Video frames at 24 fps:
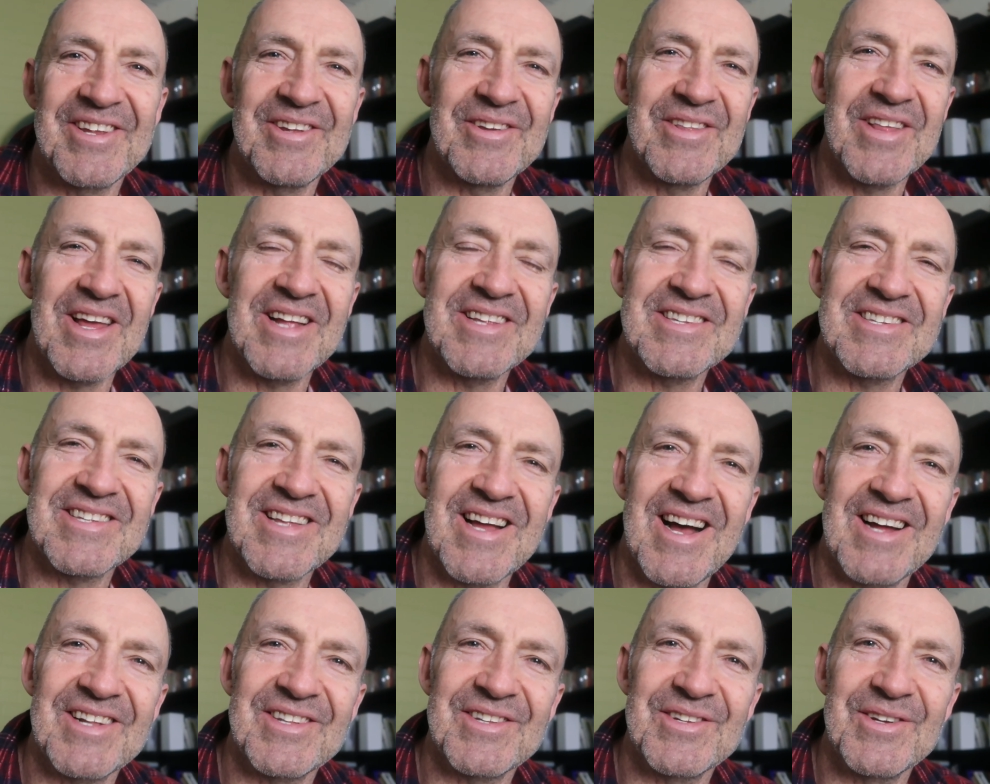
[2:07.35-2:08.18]
you then
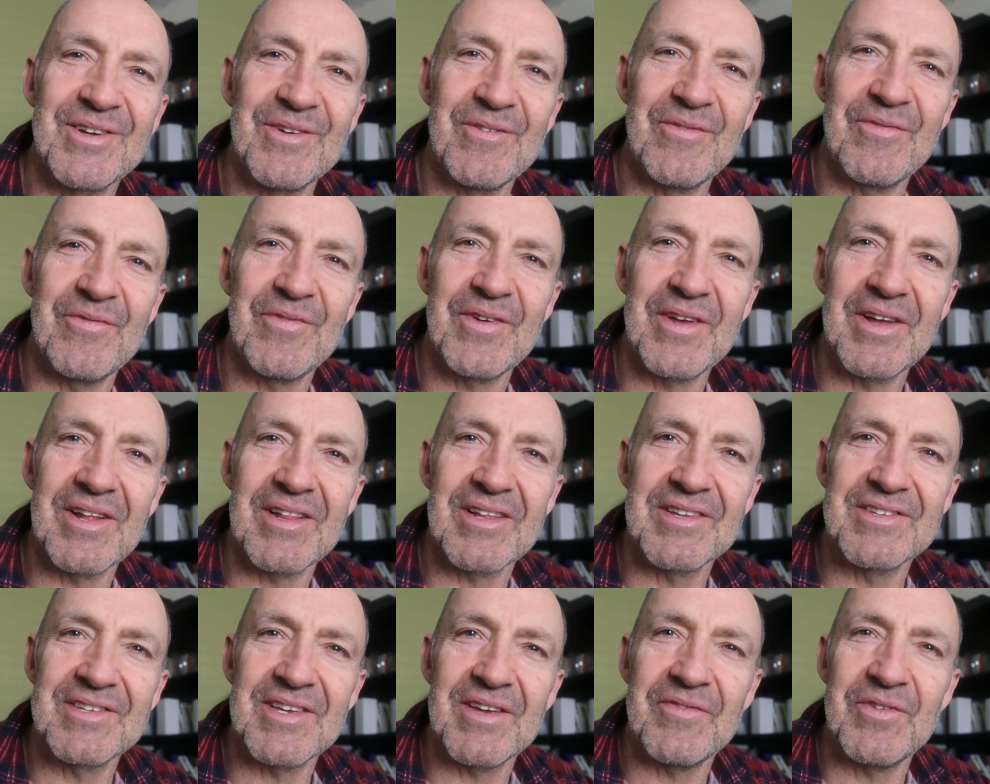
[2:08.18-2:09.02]
start to
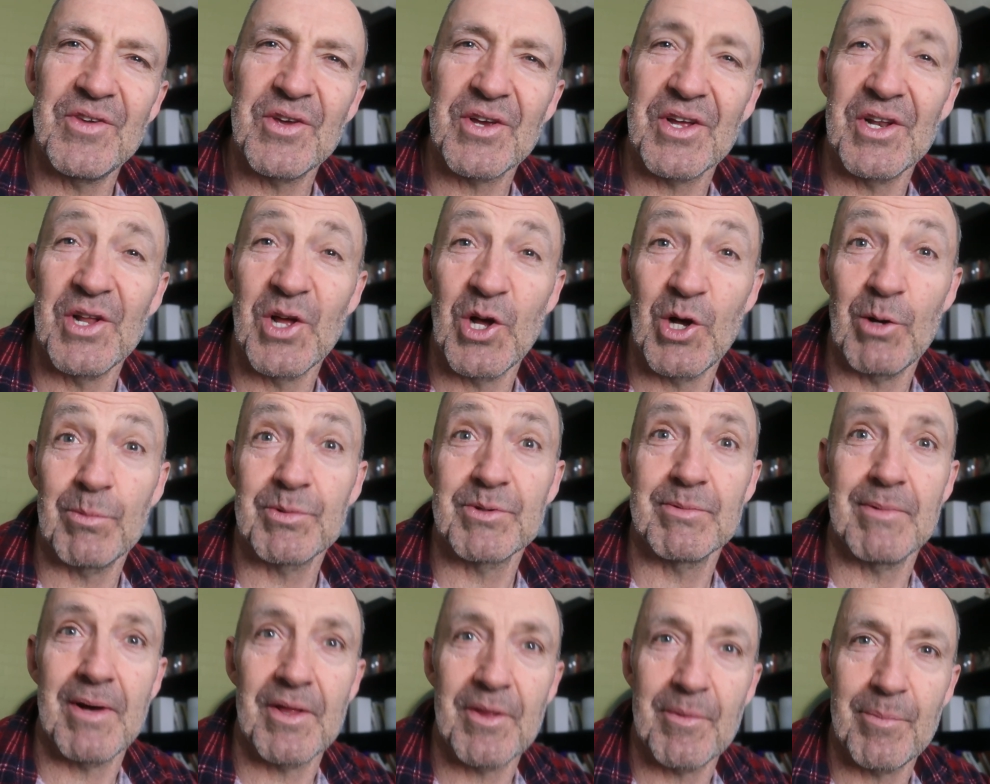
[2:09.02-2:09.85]
feel as if you can
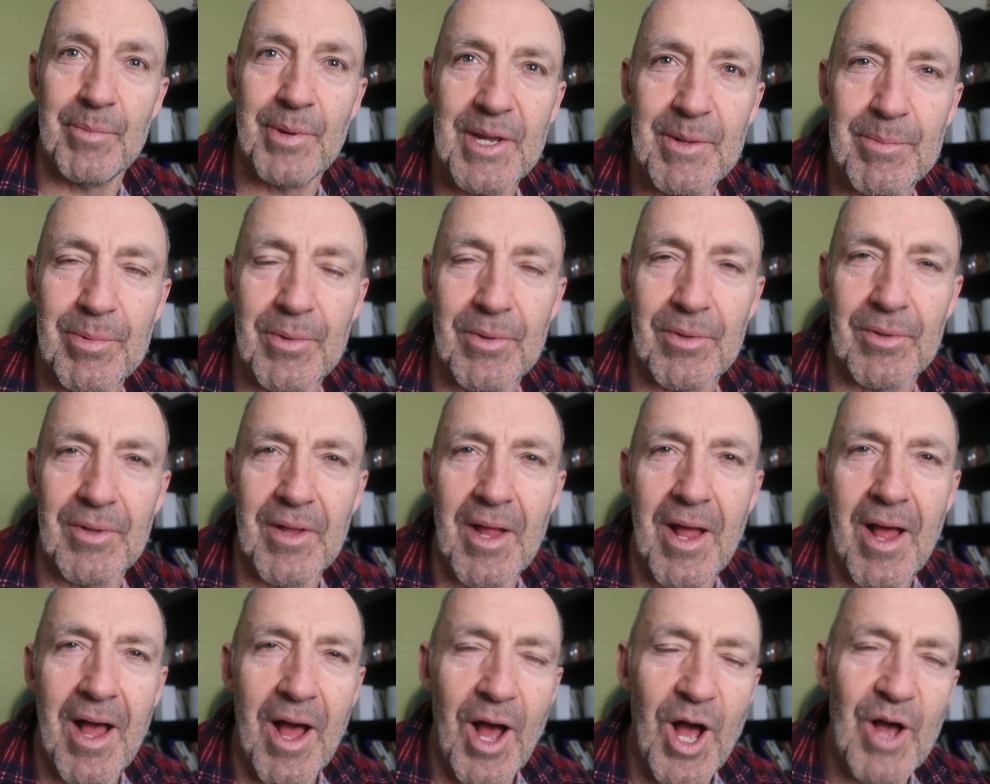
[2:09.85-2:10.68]
help some other
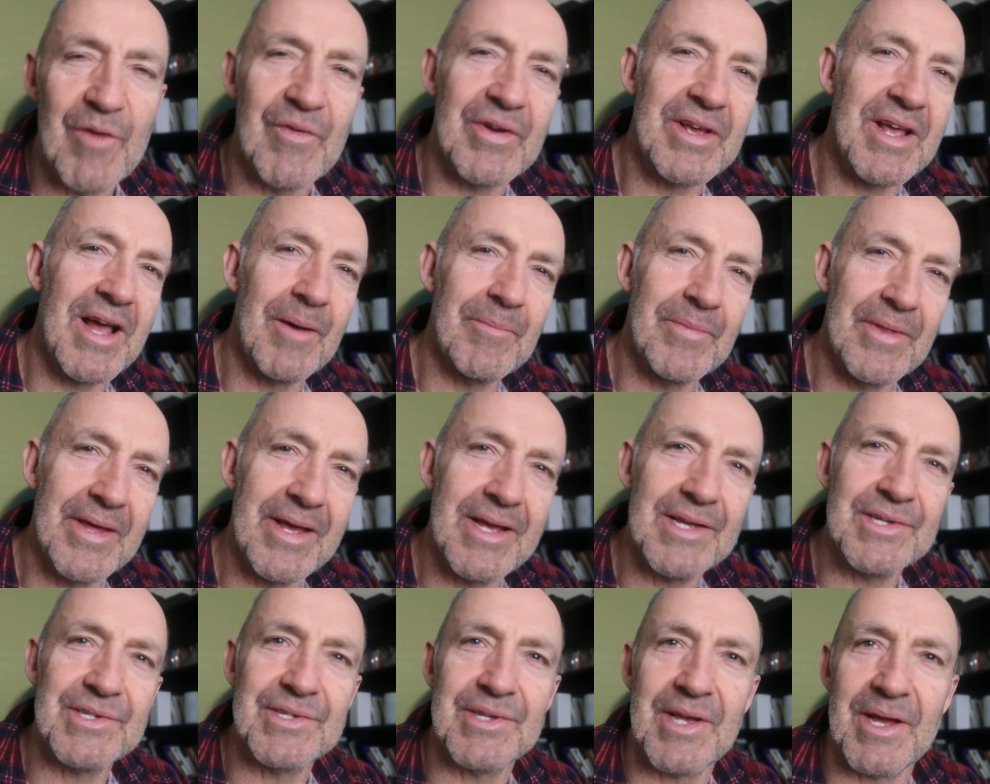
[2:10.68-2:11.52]
people overcome
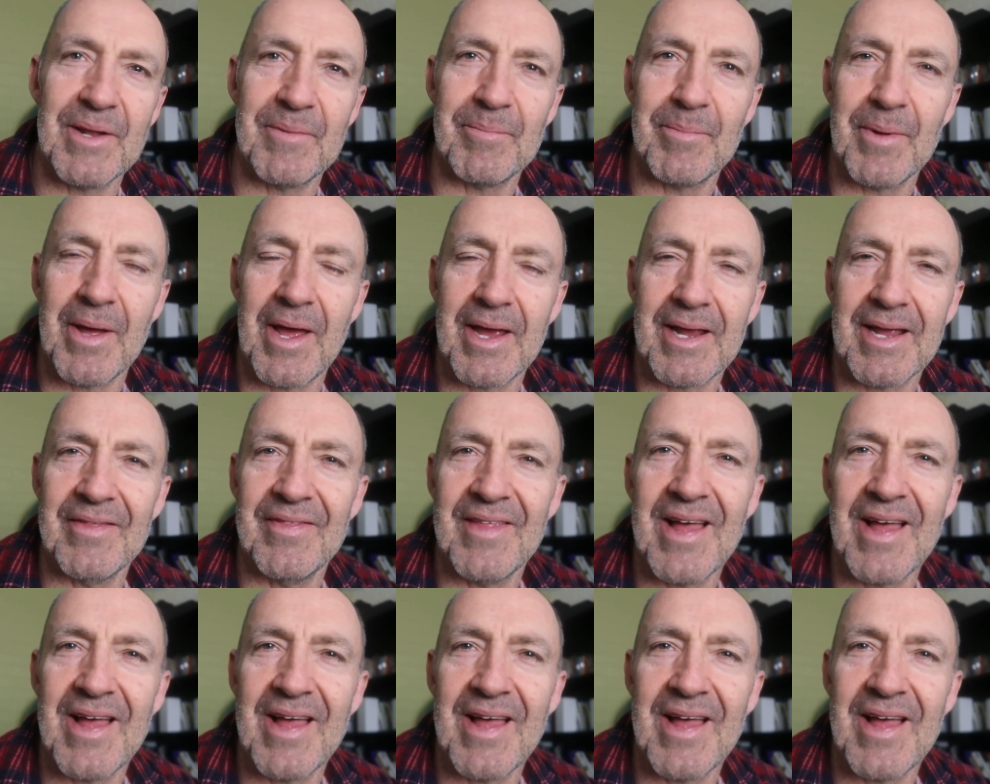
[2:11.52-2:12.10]
their setback.